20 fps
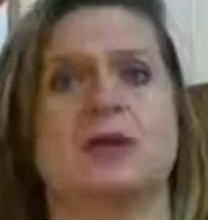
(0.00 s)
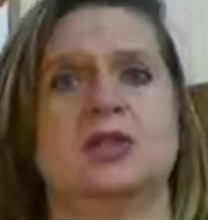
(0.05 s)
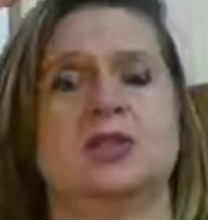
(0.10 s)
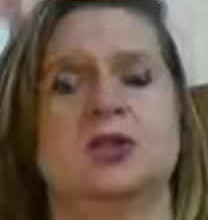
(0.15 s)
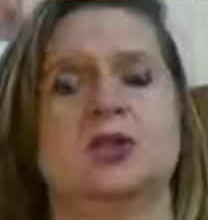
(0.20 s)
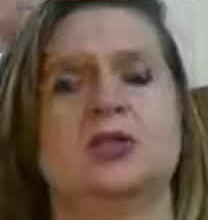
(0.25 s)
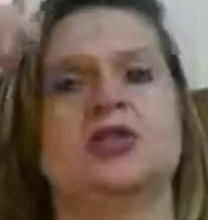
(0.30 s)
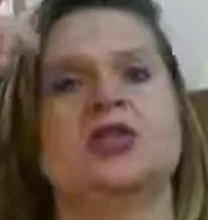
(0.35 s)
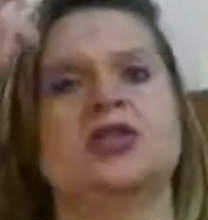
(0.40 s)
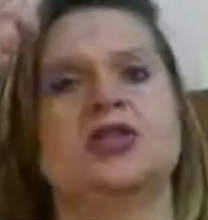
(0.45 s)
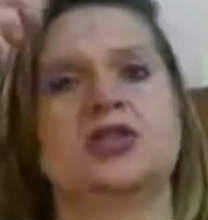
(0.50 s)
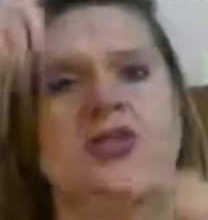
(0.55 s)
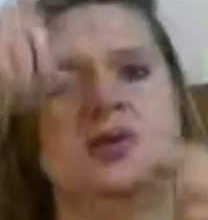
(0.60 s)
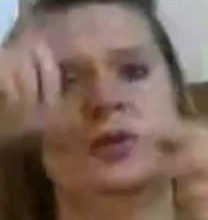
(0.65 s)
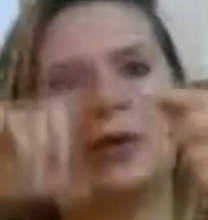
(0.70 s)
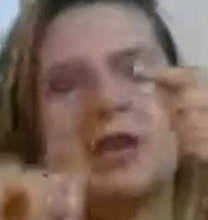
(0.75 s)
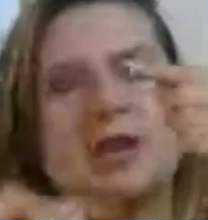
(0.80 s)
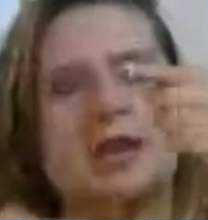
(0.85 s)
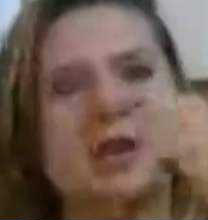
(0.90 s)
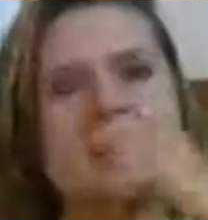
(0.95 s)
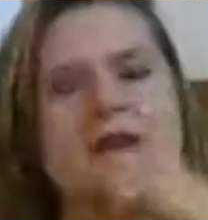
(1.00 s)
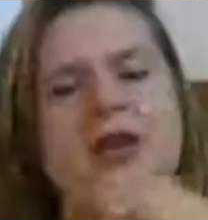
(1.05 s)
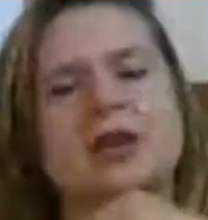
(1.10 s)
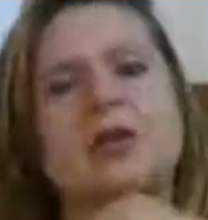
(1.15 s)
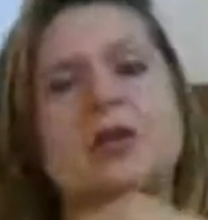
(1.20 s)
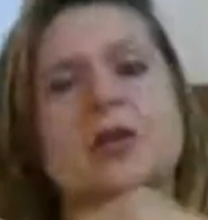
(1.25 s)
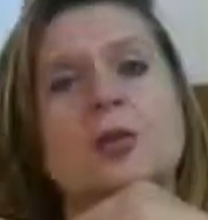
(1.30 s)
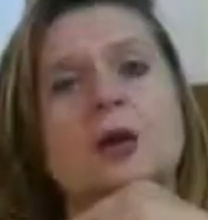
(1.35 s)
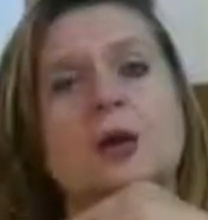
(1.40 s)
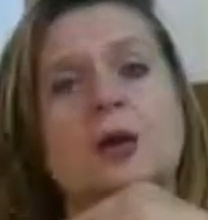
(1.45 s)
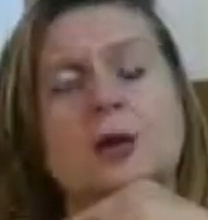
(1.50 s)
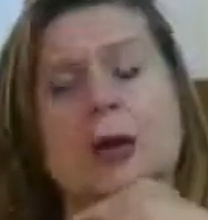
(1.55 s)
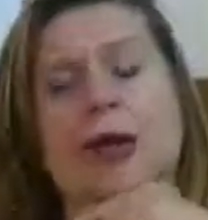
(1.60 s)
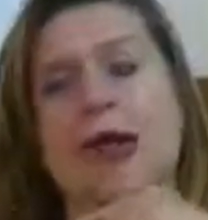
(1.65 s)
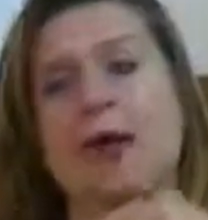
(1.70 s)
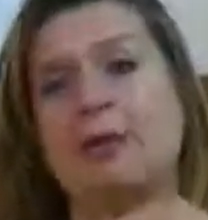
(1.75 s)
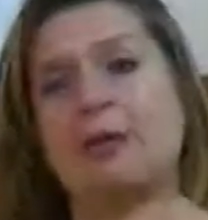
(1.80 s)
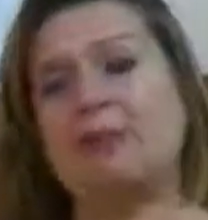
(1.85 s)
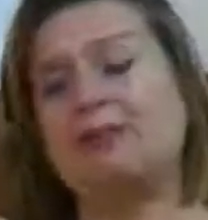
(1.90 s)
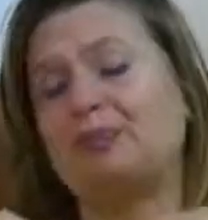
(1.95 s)
So we're just doing it the other way
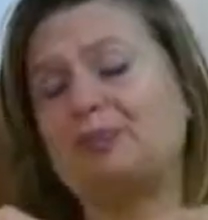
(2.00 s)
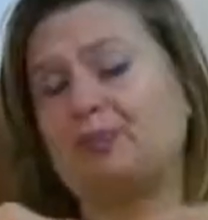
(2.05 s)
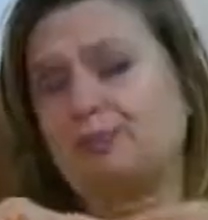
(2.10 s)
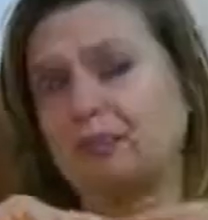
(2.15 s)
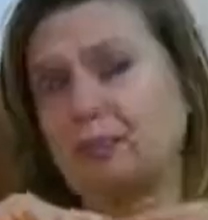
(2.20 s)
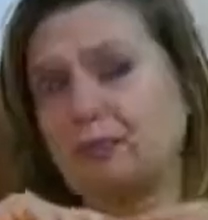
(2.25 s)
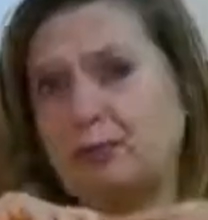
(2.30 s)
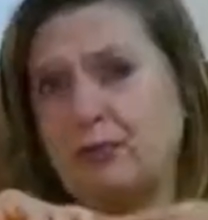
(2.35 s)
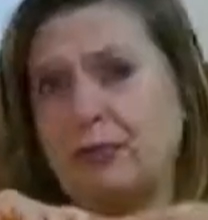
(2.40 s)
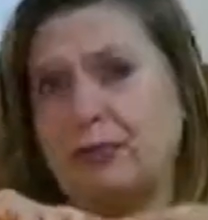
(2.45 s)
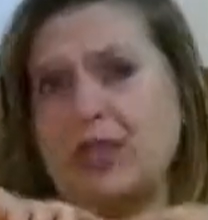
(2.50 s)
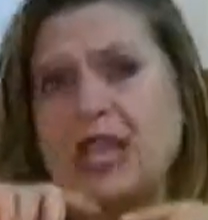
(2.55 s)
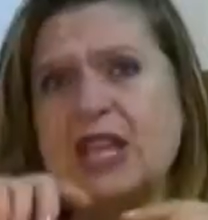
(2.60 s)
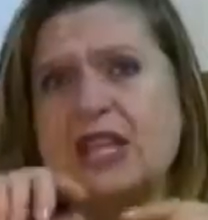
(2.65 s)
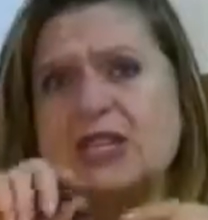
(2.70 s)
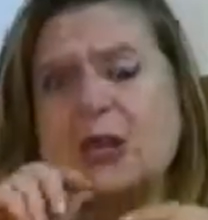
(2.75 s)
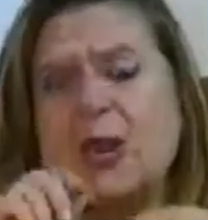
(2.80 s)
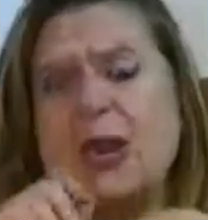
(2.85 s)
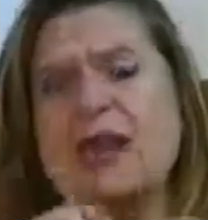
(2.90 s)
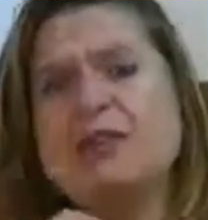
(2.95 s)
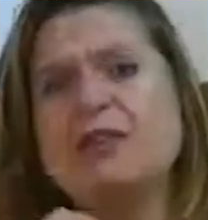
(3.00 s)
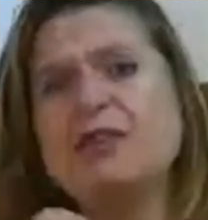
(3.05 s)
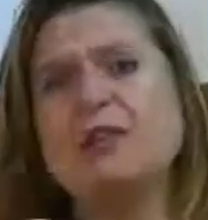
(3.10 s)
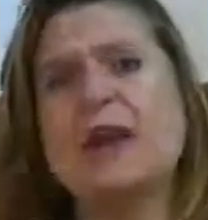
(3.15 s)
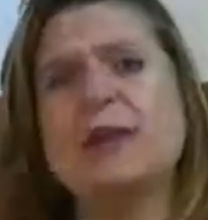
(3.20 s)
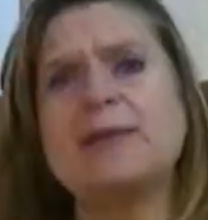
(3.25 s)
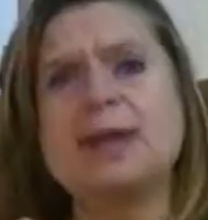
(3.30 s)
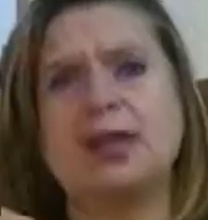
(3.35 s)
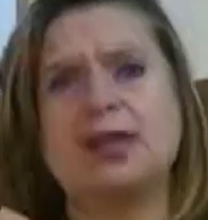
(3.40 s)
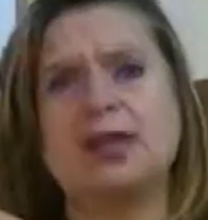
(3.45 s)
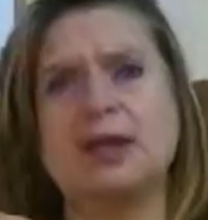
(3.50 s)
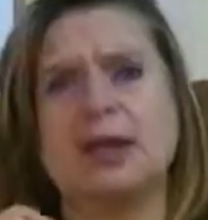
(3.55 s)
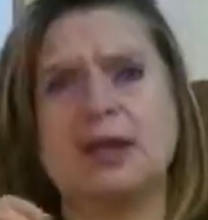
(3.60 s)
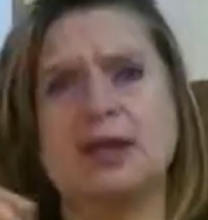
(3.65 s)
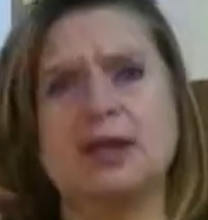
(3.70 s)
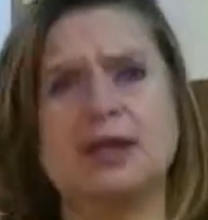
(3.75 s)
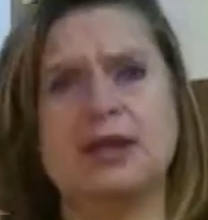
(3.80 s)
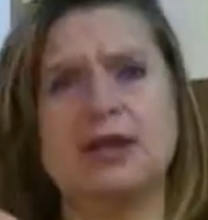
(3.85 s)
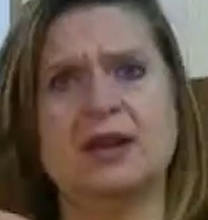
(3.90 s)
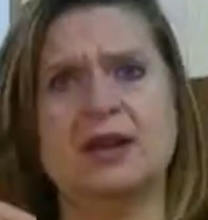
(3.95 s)
around. So every time that you
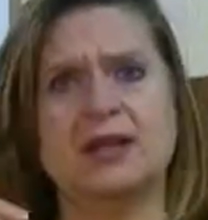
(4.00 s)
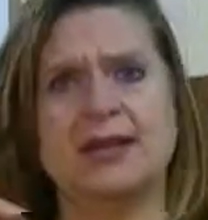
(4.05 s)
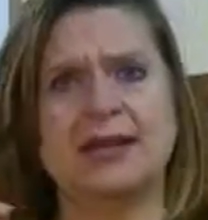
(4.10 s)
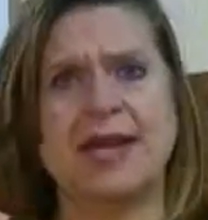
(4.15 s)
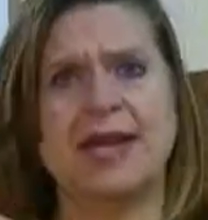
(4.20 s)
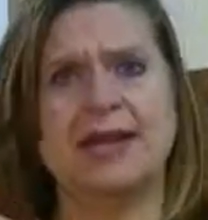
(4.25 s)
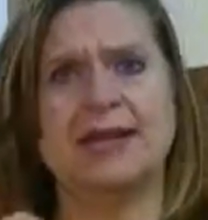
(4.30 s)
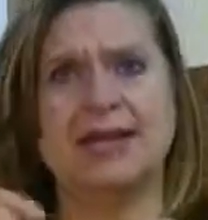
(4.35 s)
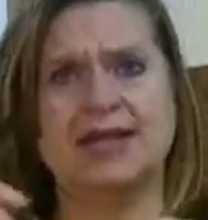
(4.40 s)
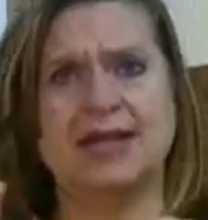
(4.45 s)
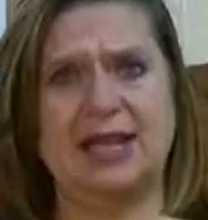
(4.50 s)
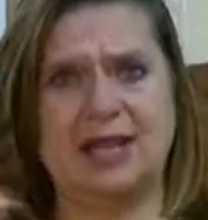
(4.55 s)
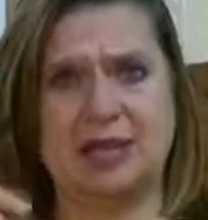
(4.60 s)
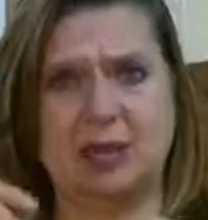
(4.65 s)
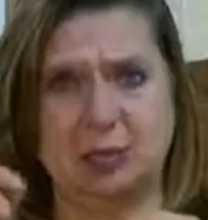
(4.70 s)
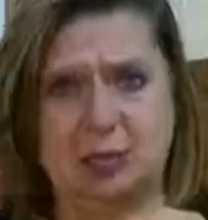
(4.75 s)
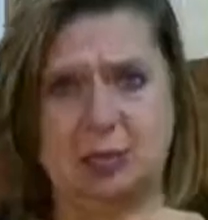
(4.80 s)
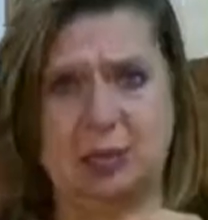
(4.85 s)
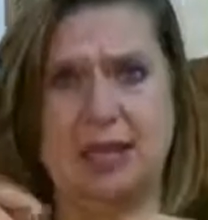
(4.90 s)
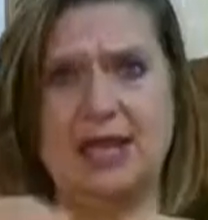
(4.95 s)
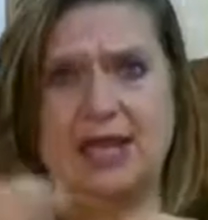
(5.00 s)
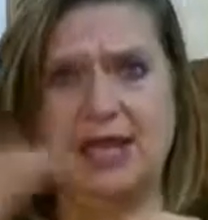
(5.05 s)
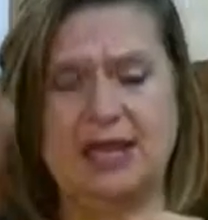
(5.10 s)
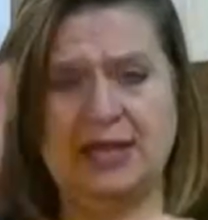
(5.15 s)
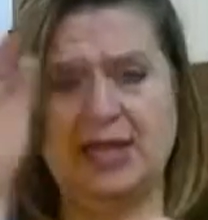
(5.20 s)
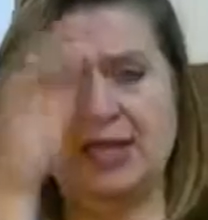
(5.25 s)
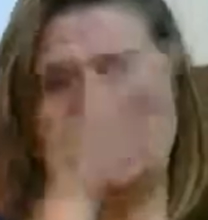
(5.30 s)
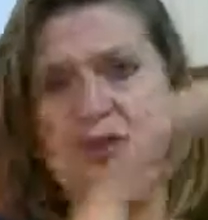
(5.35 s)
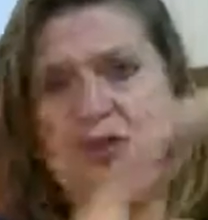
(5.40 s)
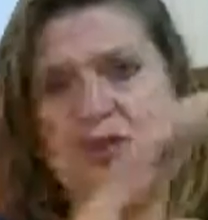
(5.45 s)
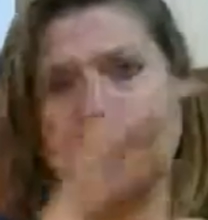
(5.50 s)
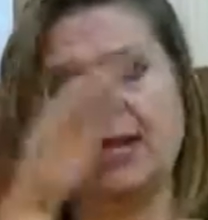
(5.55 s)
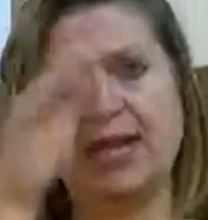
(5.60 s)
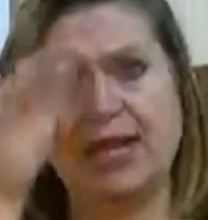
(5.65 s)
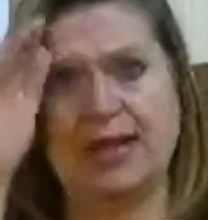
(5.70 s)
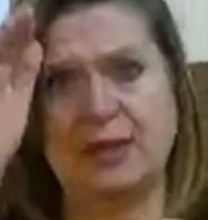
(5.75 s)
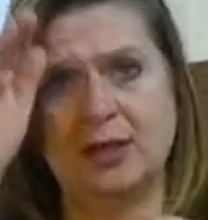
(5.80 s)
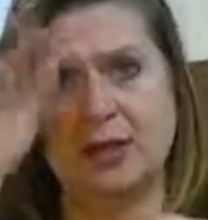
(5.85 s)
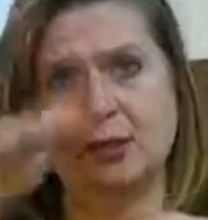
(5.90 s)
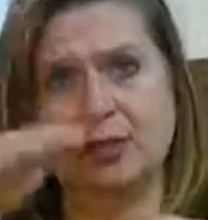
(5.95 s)
clear a debt and that you pay and that your
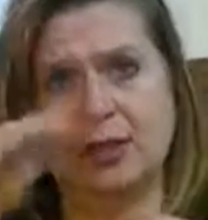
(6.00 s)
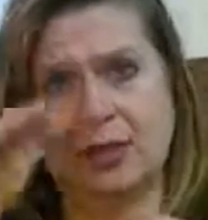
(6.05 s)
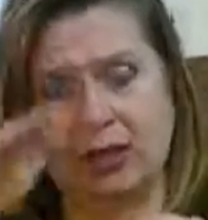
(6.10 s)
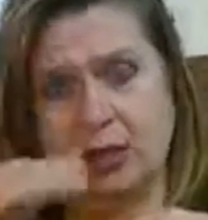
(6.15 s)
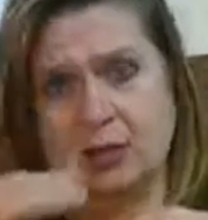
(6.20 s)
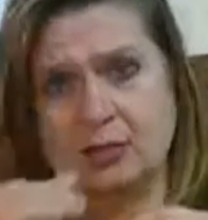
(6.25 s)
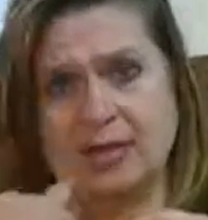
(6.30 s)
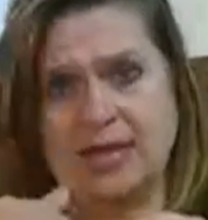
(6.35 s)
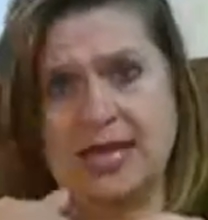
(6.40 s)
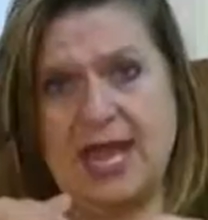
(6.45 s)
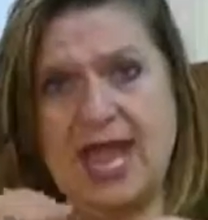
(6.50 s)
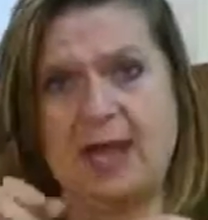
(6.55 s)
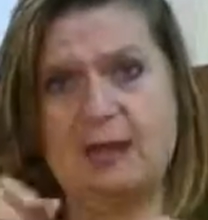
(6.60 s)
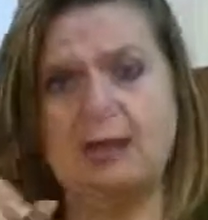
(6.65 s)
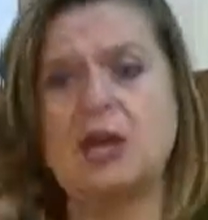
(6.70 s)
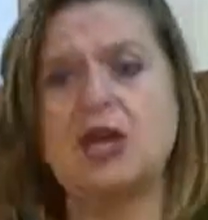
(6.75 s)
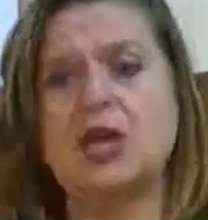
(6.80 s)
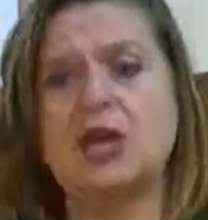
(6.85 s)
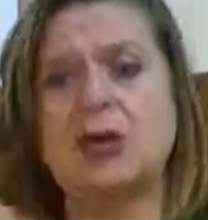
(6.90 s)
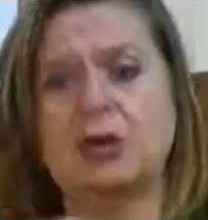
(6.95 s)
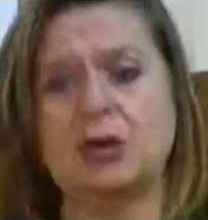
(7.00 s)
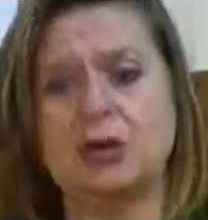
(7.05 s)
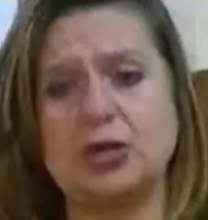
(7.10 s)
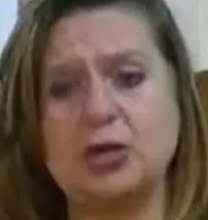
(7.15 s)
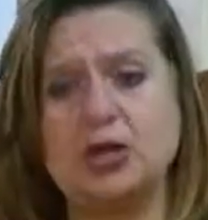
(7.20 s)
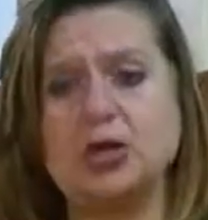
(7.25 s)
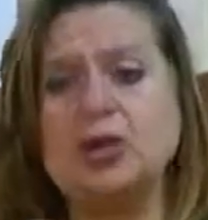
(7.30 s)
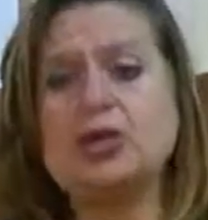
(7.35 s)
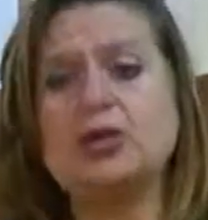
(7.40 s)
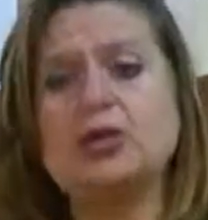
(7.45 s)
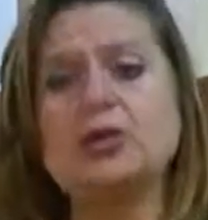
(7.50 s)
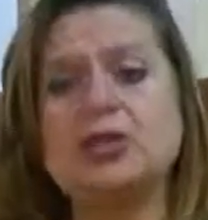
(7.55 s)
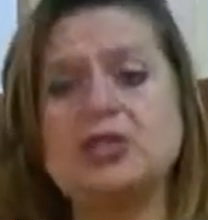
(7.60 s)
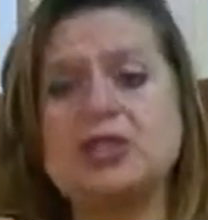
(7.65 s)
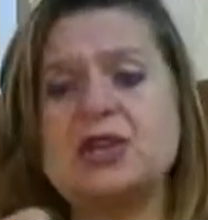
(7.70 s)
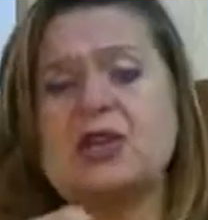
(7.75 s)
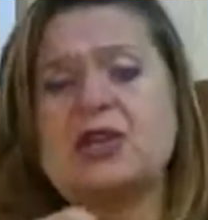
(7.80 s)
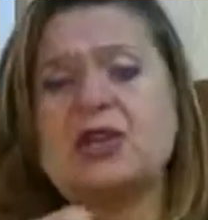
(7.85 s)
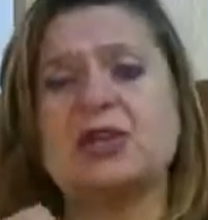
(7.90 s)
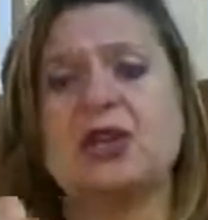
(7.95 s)
debt load goes down, what you're going to do
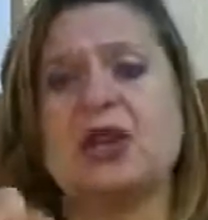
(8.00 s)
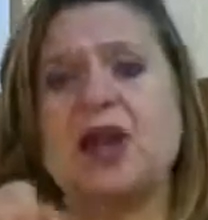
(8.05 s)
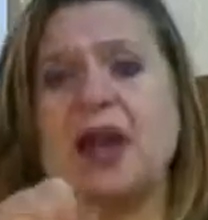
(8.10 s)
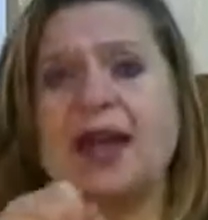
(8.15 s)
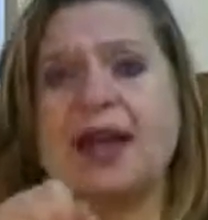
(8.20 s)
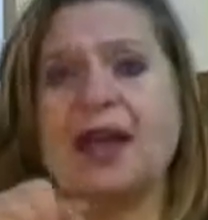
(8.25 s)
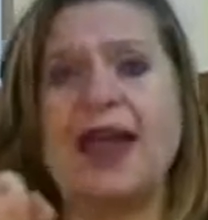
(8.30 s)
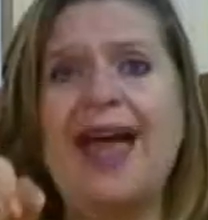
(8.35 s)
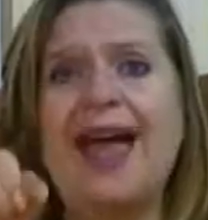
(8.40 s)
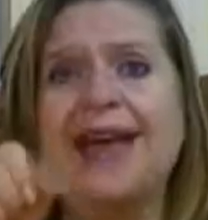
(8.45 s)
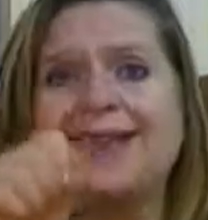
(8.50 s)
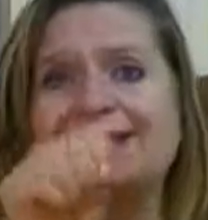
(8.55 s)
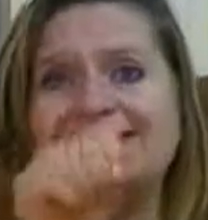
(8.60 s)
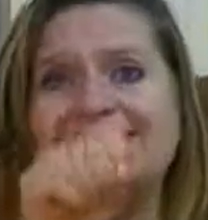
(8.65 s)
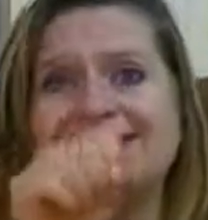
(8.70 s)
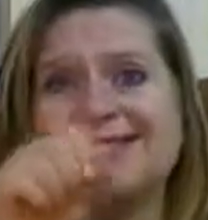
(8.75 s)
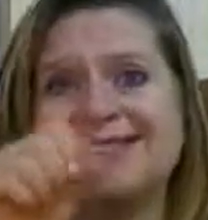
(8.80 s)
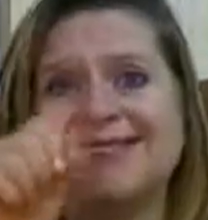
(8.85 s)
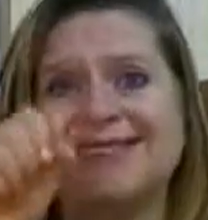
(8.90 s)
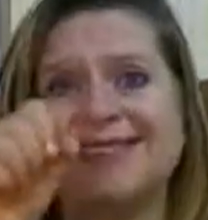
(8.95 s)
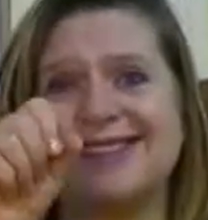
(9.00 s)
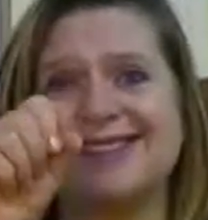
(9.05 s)
is you're going to highlight.